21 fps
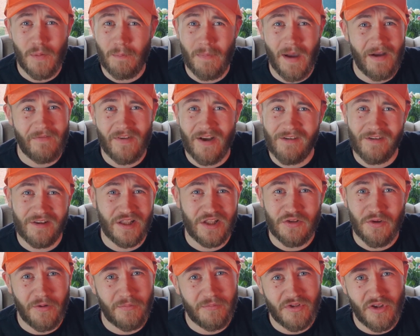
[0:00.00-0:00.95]
them back there
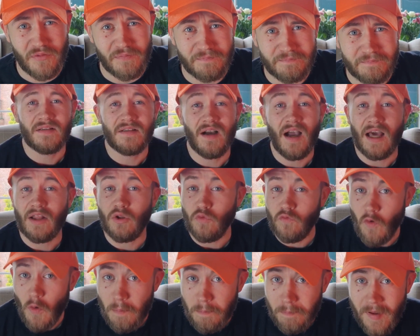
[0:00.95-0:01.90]
anytime soon. And
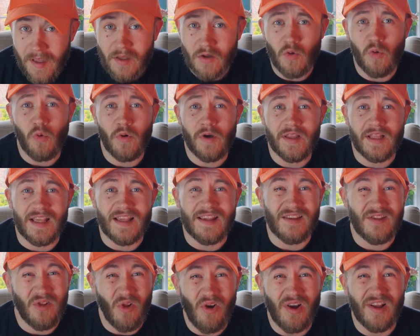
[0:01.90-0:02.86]
although Bitcoin
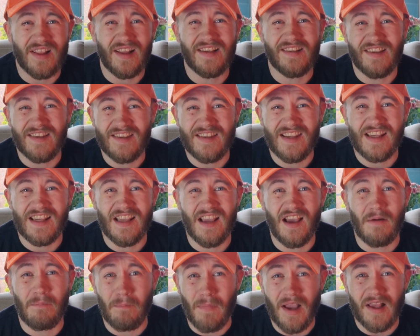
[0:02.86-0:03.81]
is likely to see
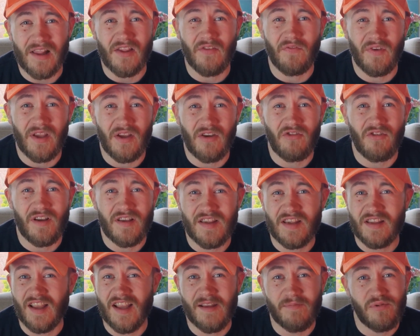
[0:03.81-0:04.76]
a massive increase
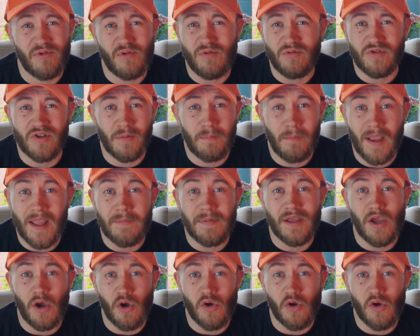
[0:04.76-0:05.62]
in April to maybe